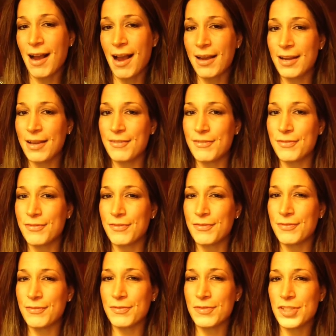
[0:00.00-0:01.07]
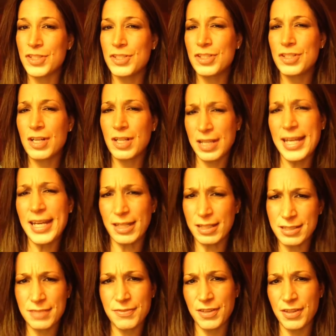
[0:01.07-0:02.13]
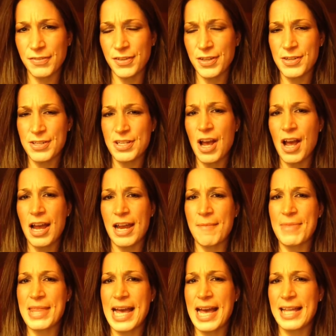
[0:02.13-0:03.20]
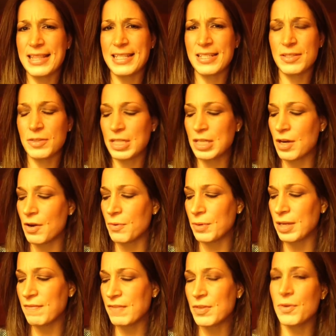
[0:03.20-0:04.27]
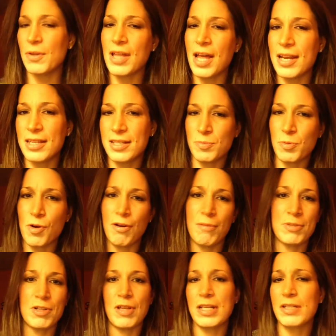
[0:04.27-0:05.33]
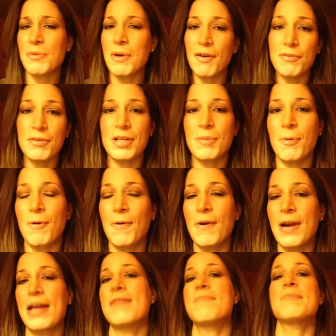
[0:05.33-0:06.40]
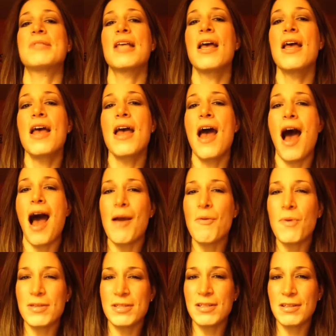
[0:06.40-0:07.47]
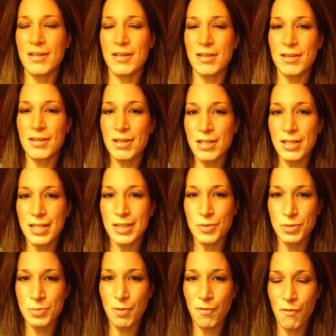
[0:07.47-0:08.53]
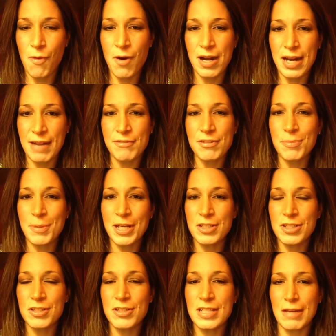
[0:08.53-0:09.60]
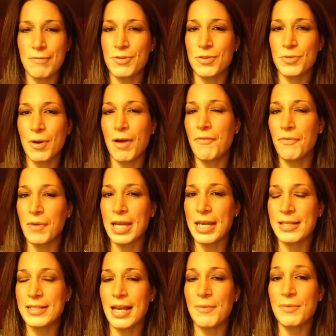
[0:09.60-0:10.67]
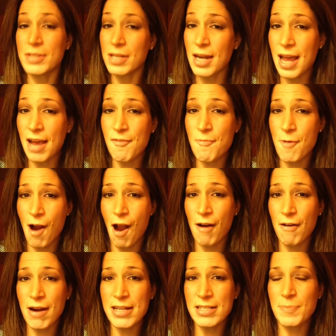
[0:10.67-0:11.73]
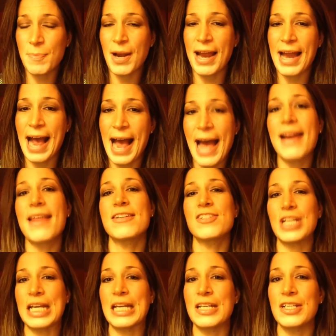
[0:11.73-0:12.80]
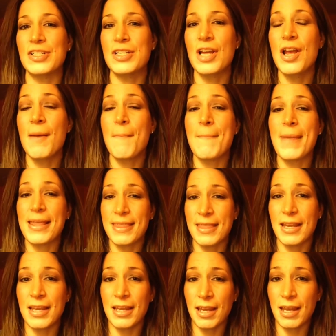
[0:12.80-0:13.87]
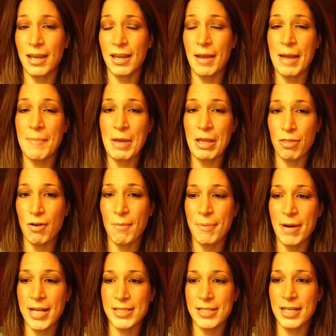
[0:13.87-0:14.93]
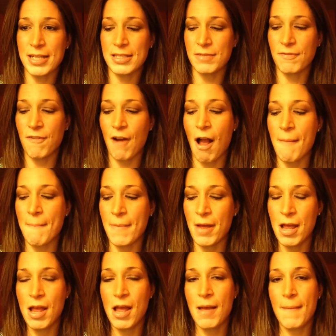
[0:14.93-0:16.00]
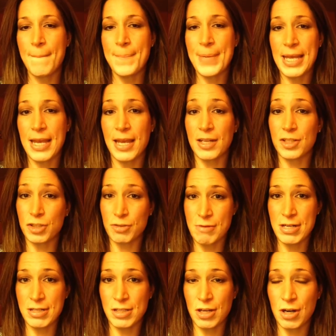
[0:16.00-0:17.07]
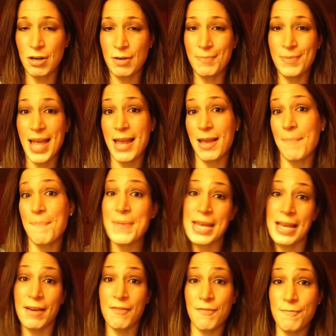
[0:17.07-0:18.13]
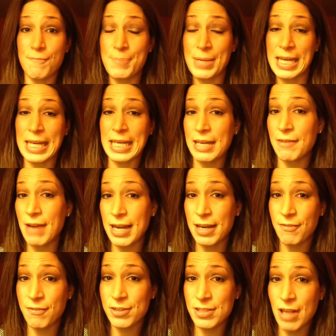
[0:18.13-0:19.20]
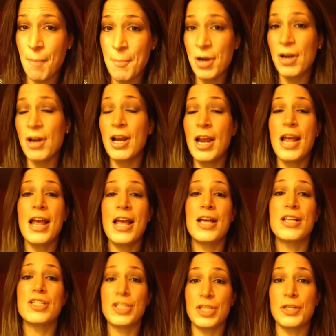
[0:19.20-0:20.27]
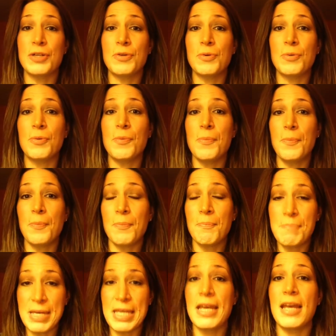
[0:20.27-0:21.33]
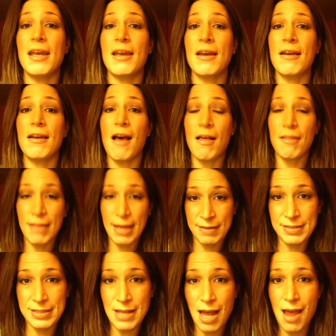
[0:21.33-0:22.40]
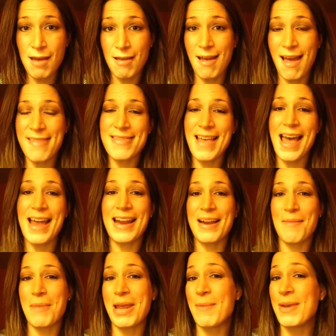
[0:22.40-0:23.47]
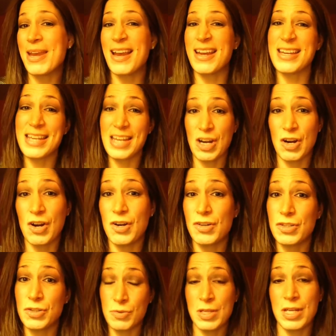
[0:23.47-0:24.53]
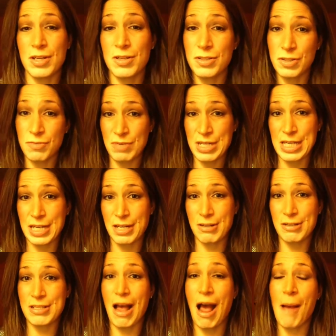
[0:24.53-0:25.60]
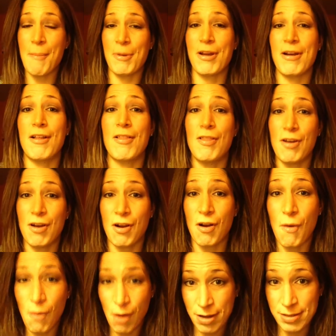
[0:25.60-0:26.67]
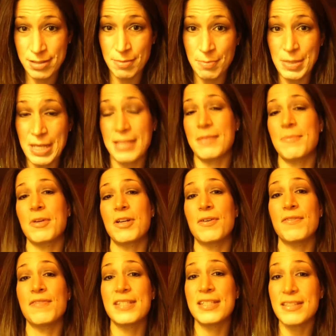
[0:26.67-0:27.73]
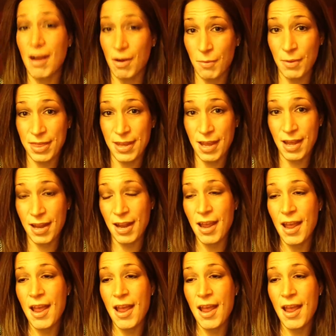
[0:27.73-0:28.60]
kind of clicked for the first time that this, even though a lot of these programs are like 12-week programs, I wasn't going to look like those before and after pictures after 12 weeks. I was going to have progress, but I had to change my thinking and my thought process from being short term, like being bikini ready for summer, to being a lifestyle, and that in maybe a year, 2 years, 3 years, I'm going to look awesome because I'm going to have stuck with it.